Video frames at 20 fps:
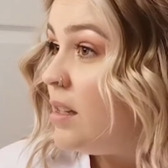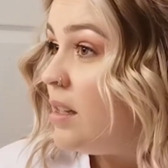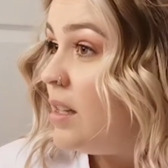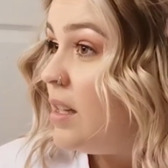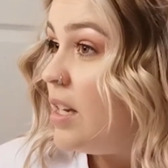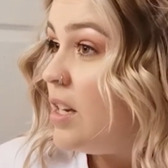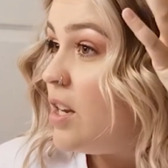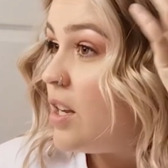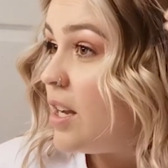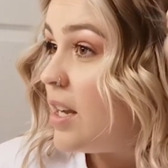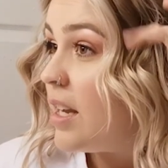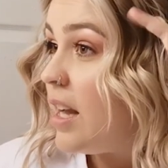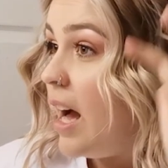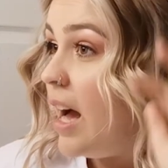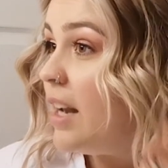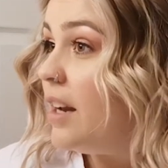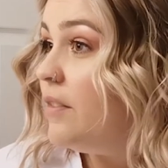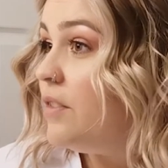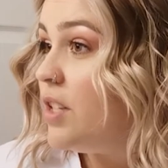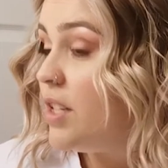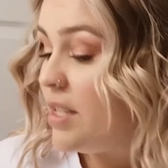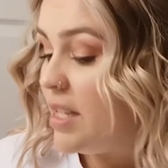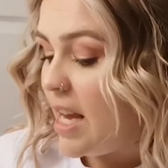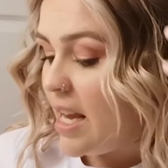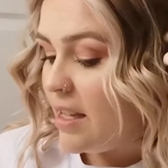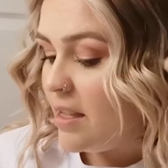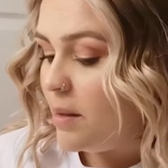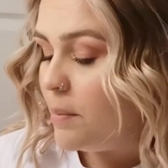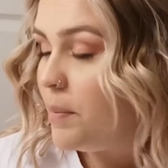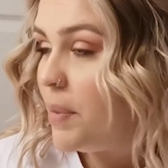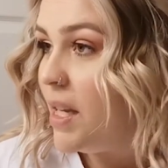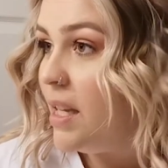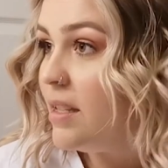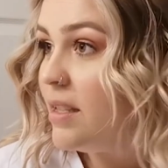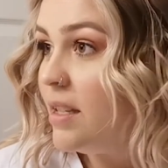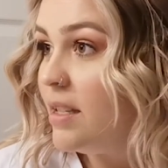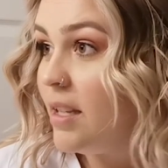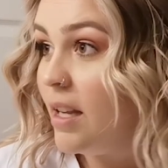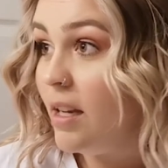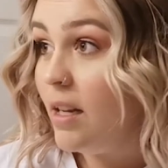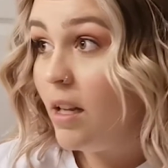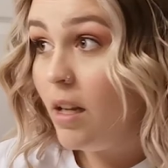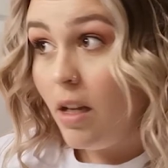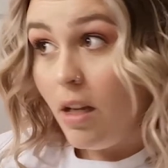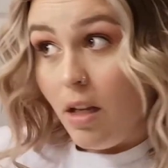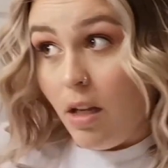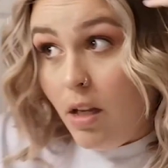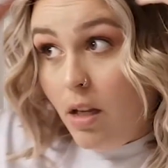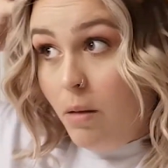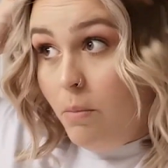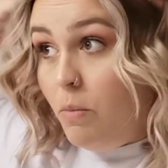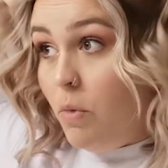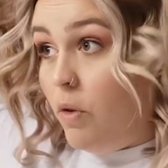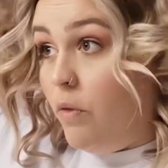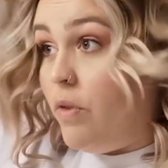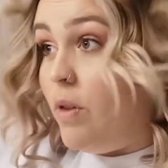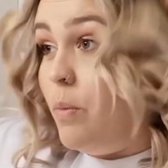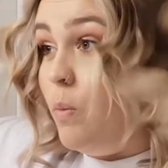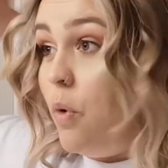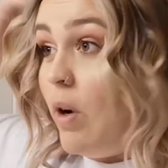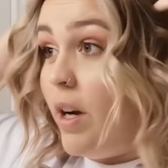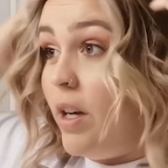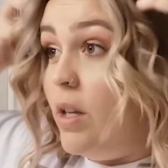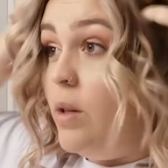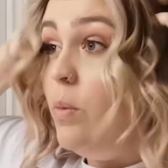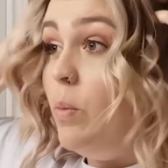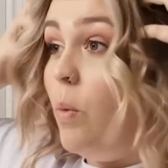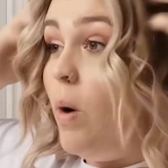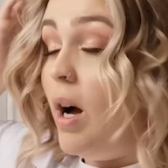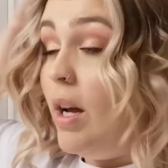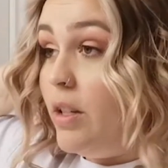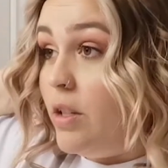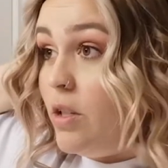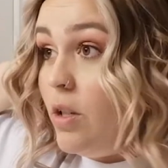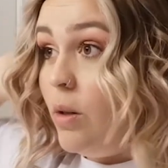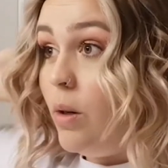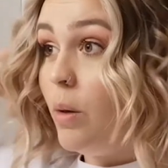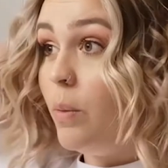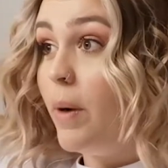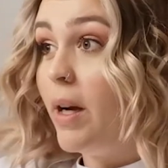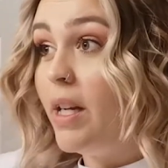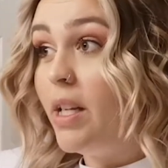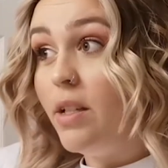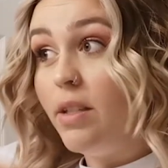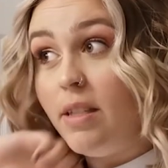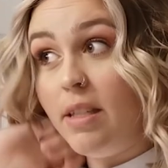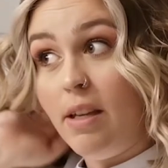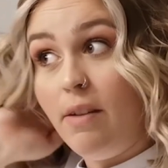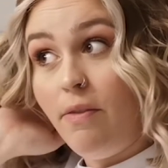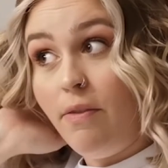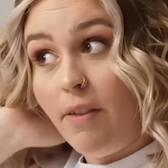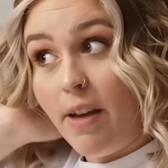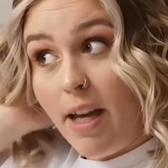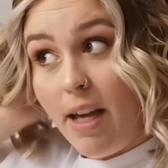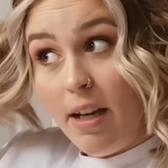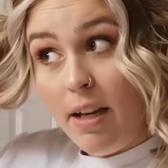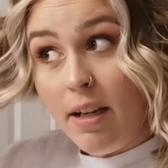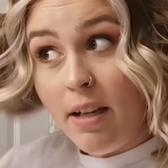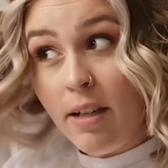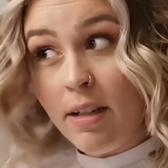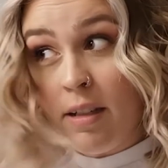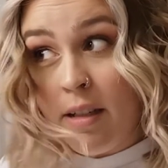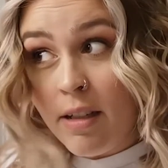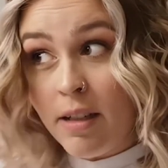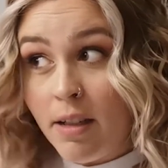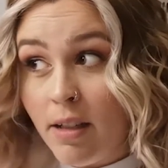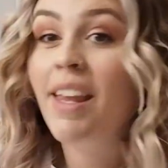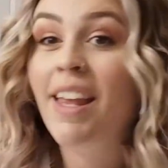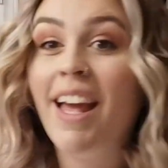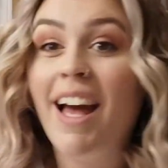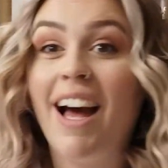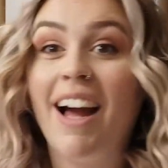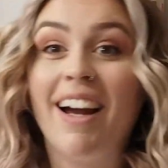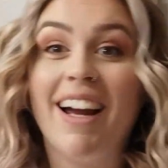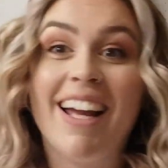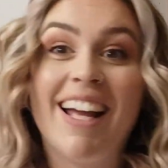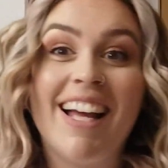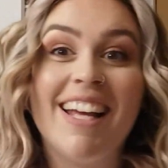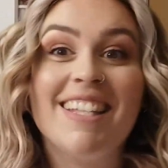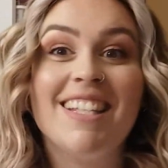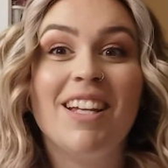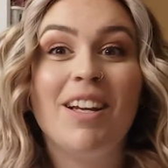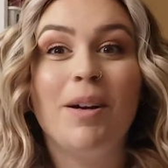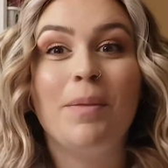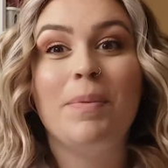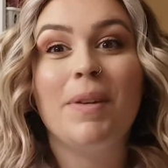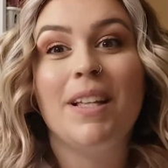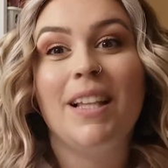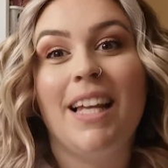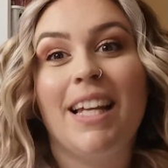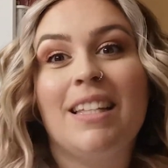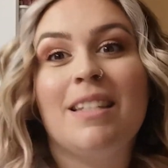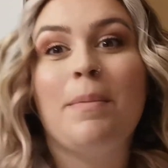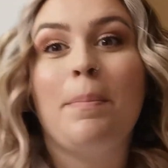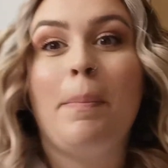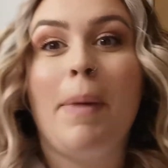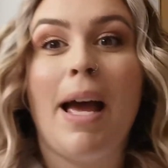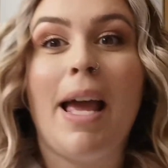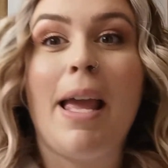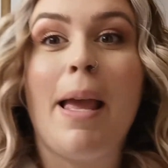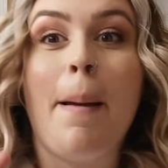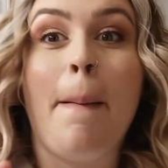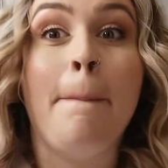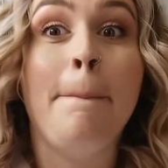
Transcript: Then you can kind of just take some pieces and move them where you want to or where you see fit. Alright guys, I hope you liked my